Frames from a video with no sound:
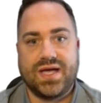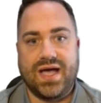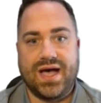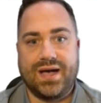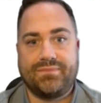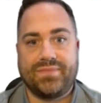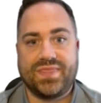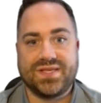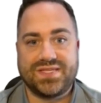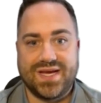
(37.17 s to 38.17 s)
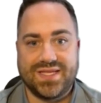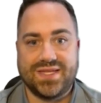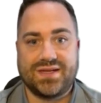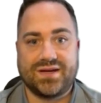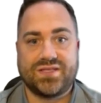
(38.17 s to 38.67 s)
The second
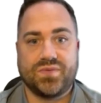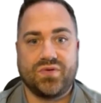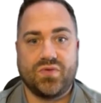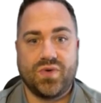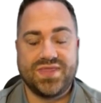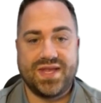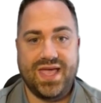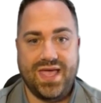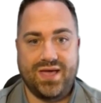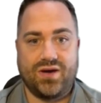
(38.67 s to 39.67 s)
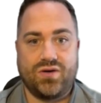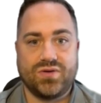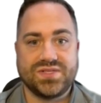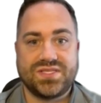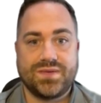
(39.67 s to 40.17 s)
deductible, the wind and hail,
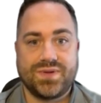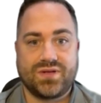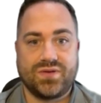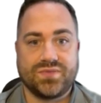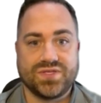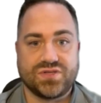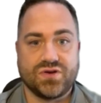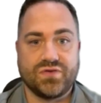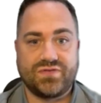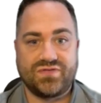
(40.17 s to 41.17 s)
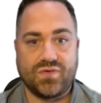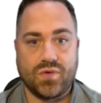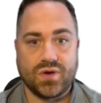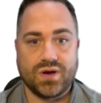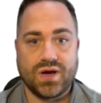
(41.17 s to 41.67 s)
is typically reserved
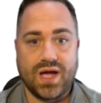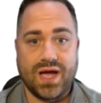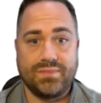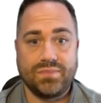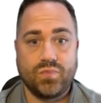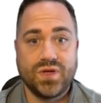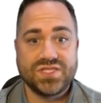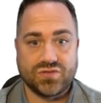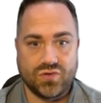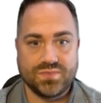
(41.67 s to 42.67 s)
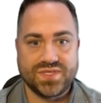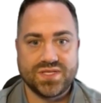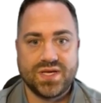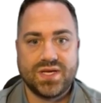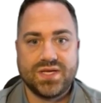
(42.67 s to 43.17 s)
for windstorms.
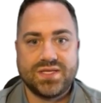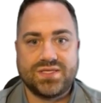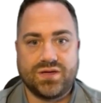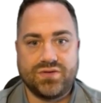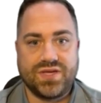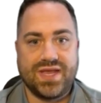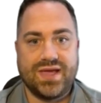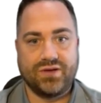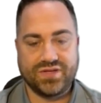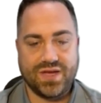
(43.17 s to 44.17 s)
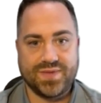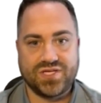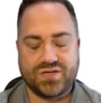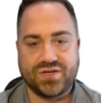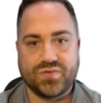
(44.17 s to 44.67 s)
So you get hail damage
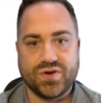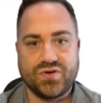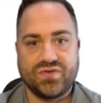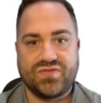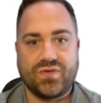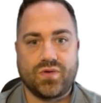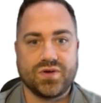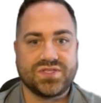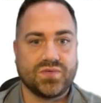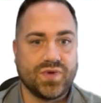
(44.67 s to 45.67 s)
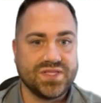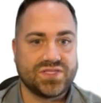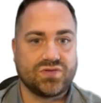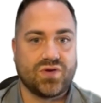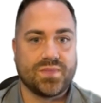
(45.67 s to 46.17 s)
on your roof, or it's a
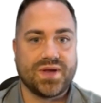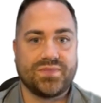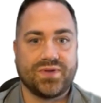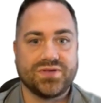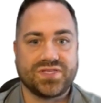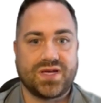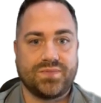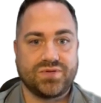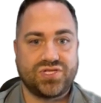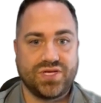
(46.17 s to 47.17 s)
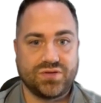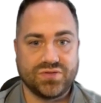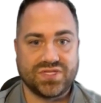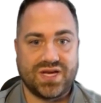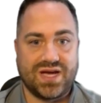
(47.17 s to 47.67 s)
windstorm and it blows a couple
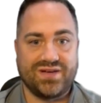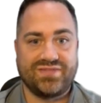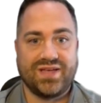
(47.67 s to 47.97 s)
shingles off.